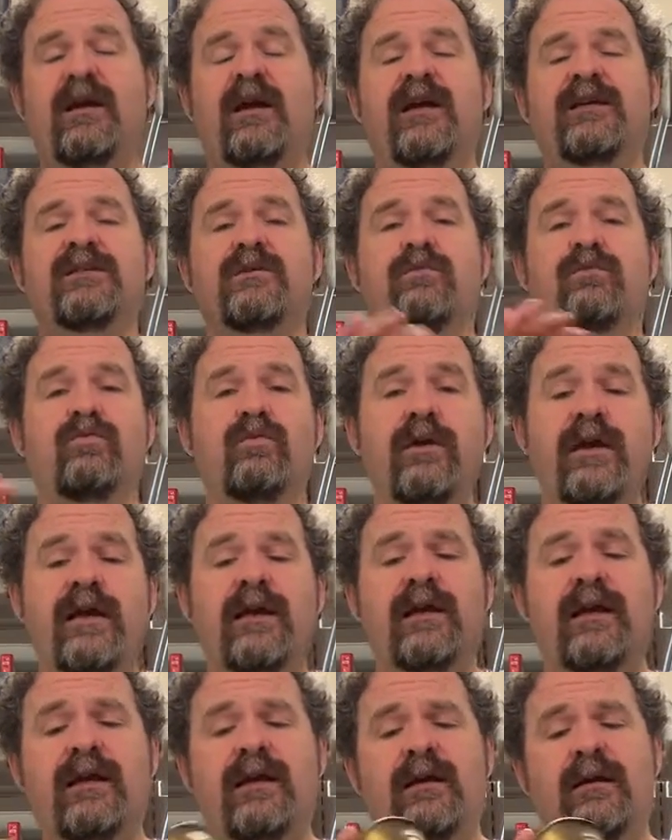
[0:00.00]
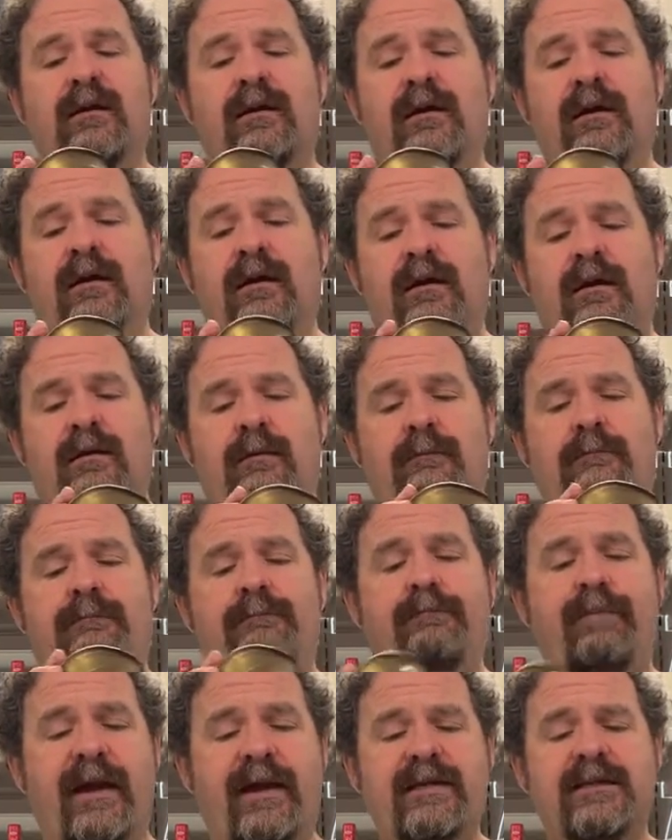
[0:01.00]
It's a really
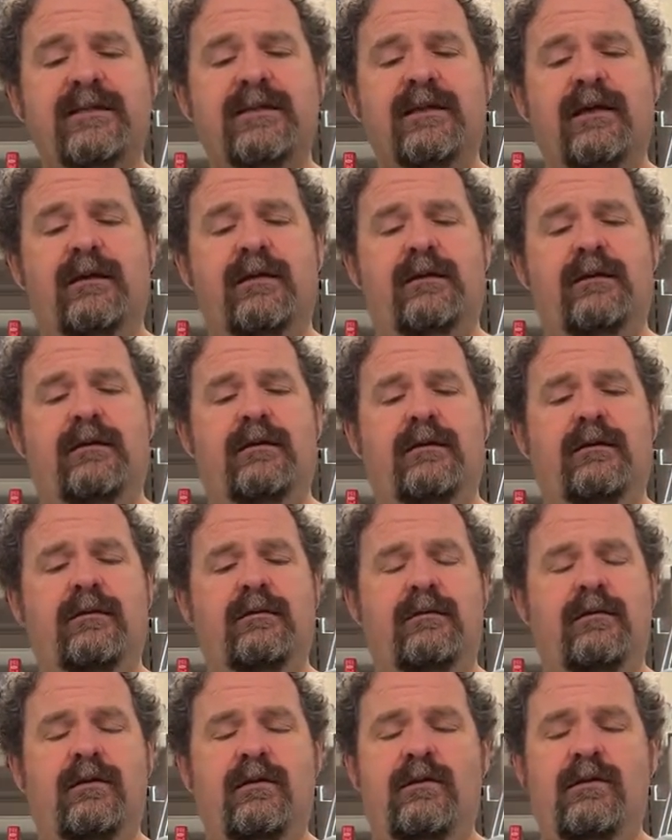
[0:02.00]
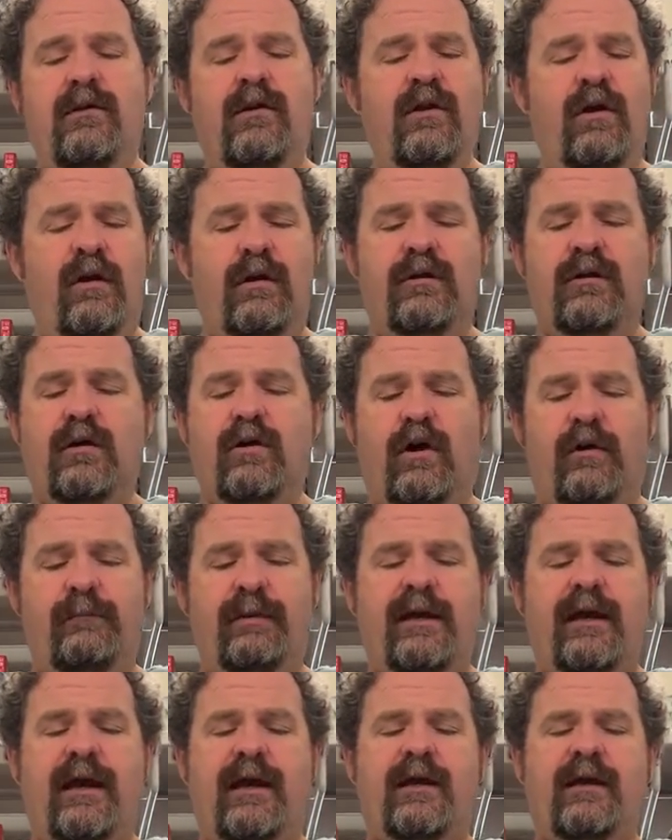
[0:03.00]
basic, not
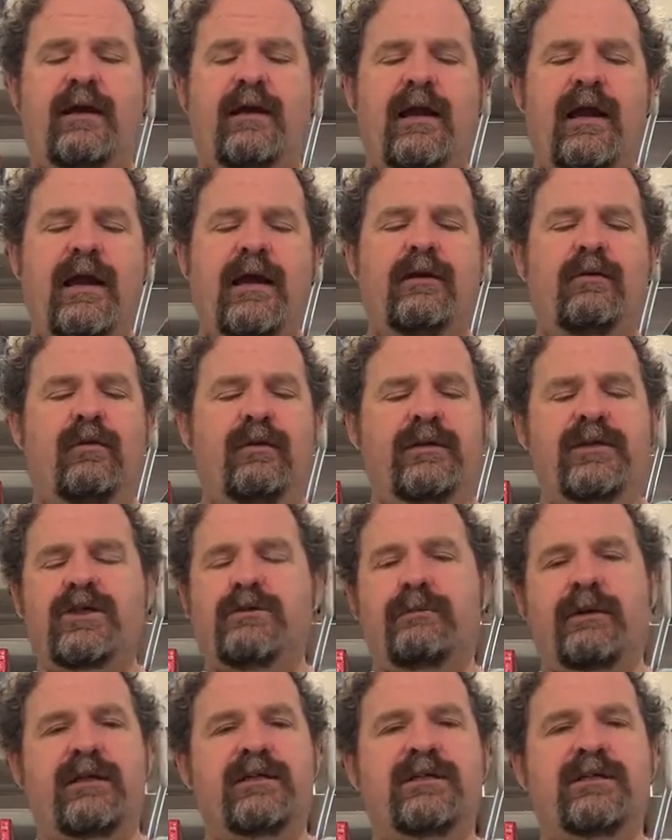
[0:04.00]
complicated at all instrument.